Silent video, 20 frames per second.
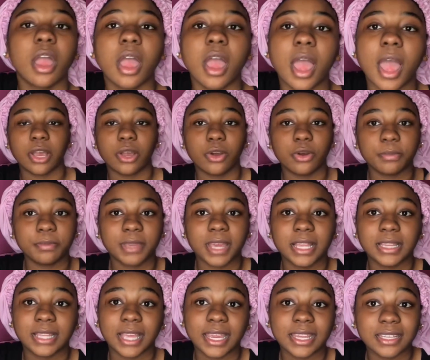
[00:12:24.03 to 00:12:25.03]
I hope
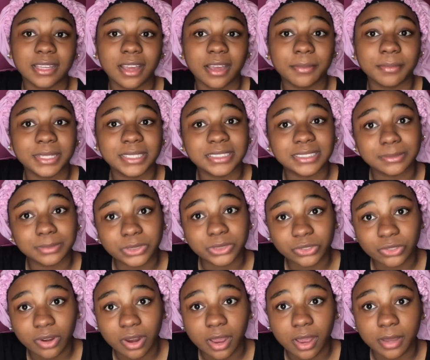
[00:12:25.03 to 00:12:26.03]
y'all like, comment, and
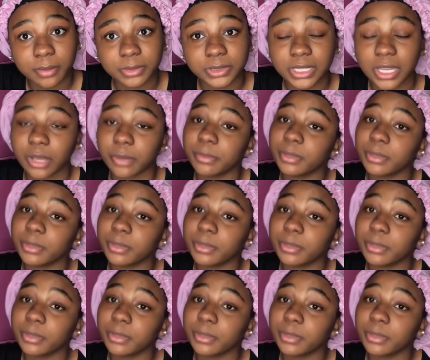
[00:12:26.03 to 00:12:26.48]
subscribe down